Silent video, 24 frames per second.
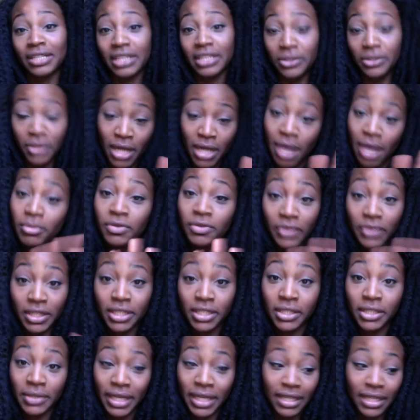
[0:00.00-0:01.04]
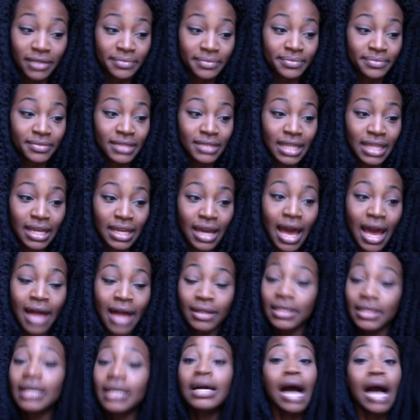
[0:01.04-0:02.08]
of cocaine. Like
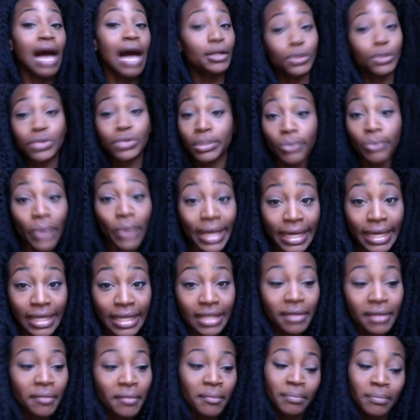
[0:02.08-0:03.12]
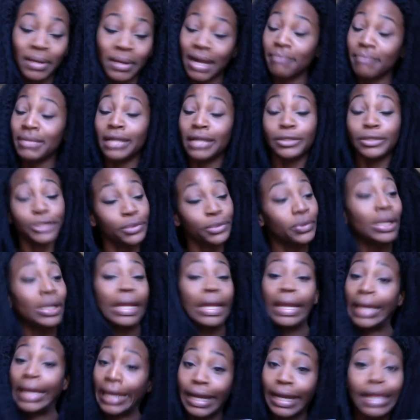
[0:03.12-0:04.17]
I'll do some weed, but I'm not doing
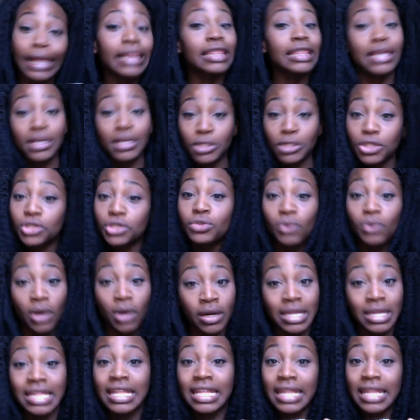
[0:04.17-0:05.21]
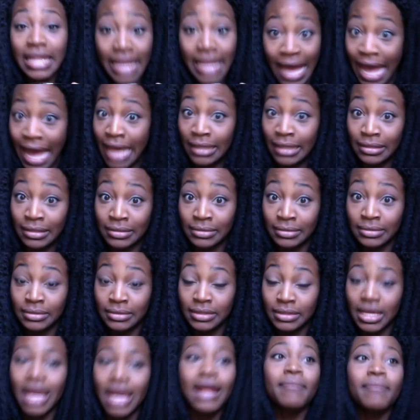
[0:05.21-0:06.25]
anything stronger than that.
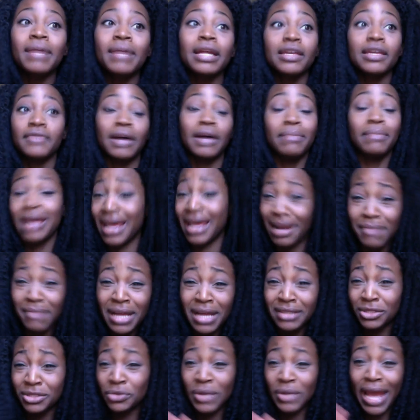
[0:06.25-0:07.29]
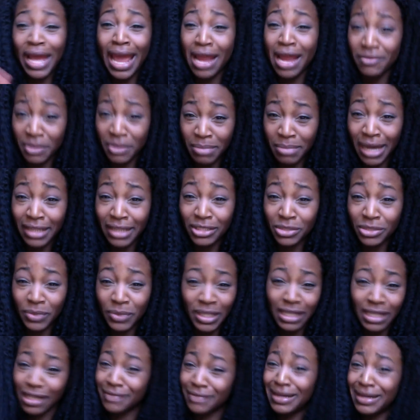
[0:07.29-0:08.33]
And I'm not doing everybody's
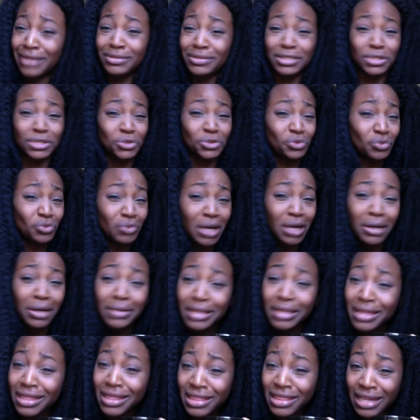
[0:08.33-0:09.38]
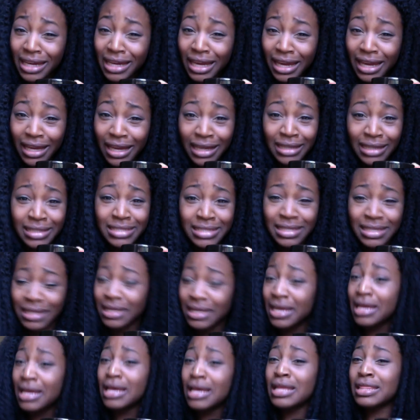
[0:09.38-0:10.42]
weed. Like if I don't see you rolling things and
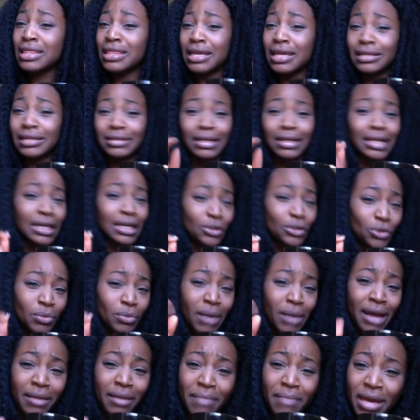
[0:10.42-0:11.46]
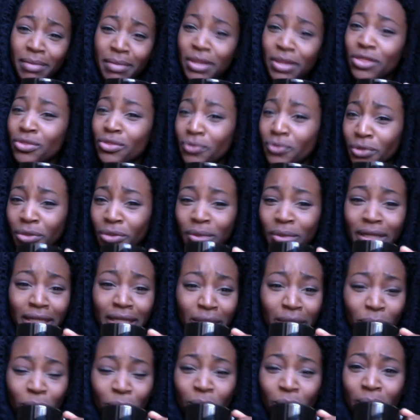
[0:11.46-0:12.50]
things look like you might have maybe threw in a
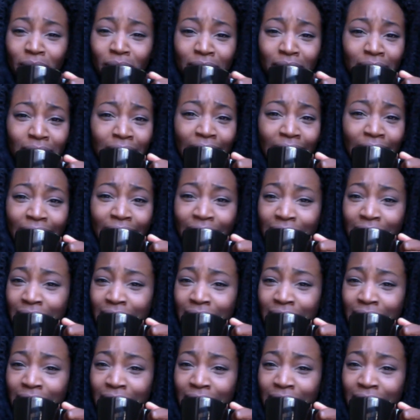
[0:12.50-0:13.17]
little bit of like,